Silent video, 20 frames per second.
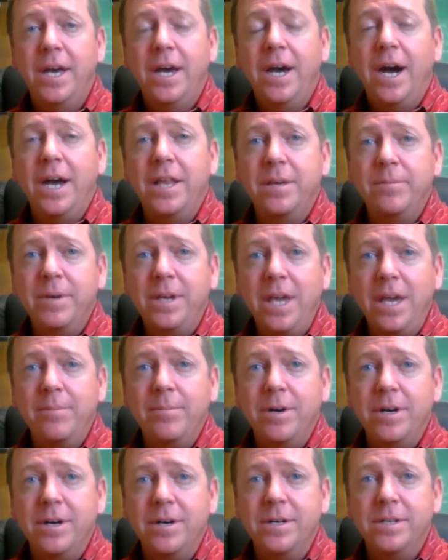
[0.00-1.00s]
I then
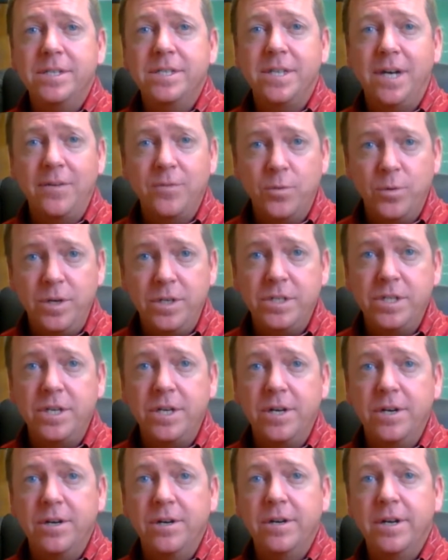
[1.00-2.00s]
became a software
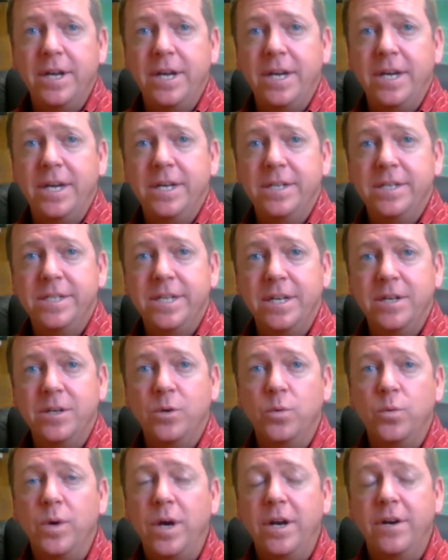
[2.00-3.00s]
engineer and
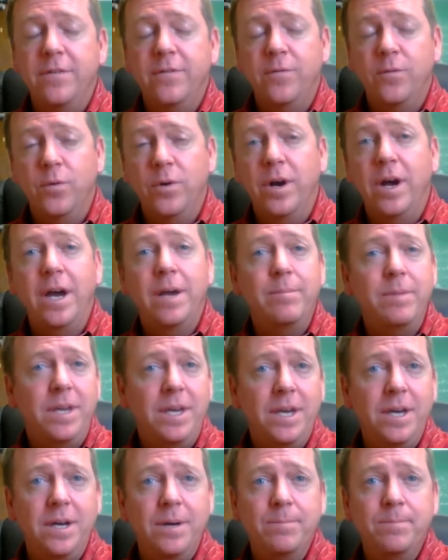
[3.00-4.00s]
technical writer for
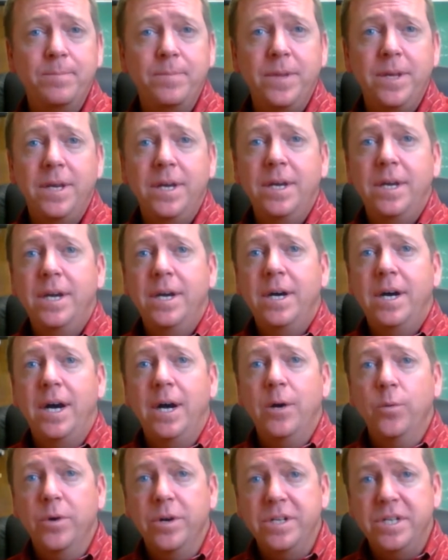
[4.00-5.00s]
IBM.
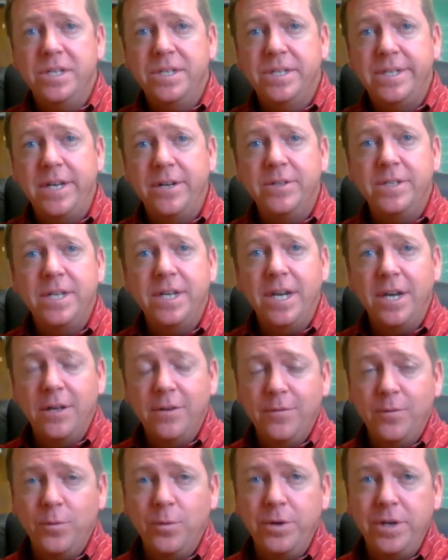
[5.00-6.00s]
I worked in San Jose,
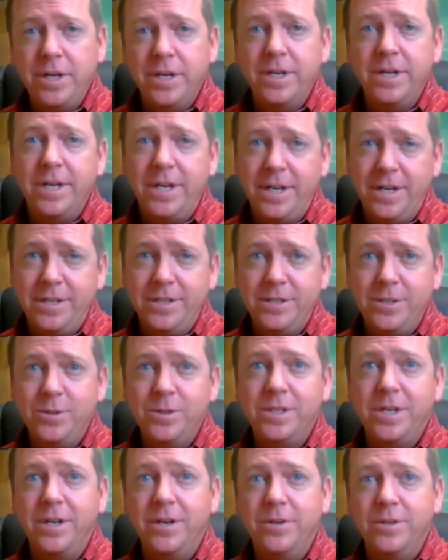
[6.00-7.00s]
California and
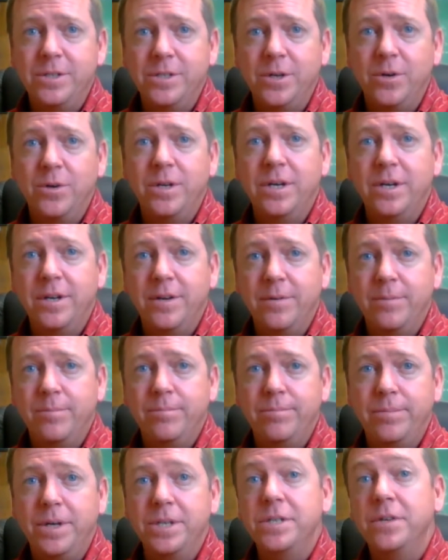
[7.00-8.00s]
Tucson, Arizona on a
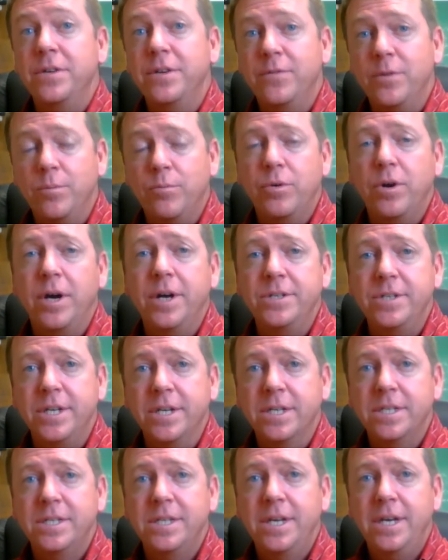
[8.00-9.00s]
bunch of different
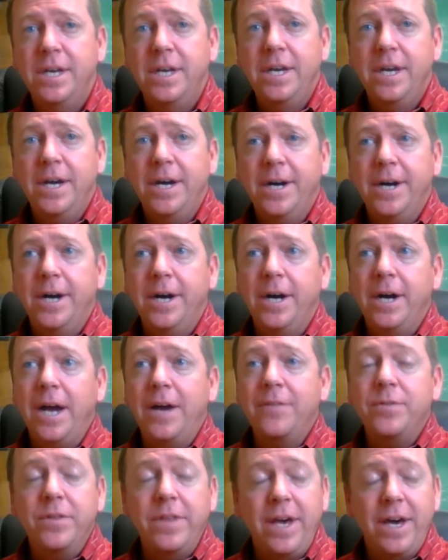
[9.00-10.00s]
projects.
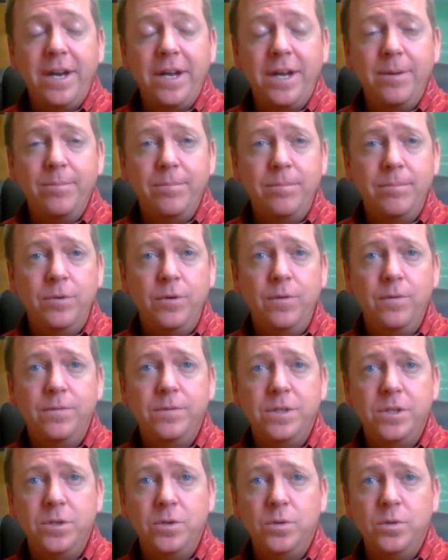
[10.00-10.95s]
After that, I moved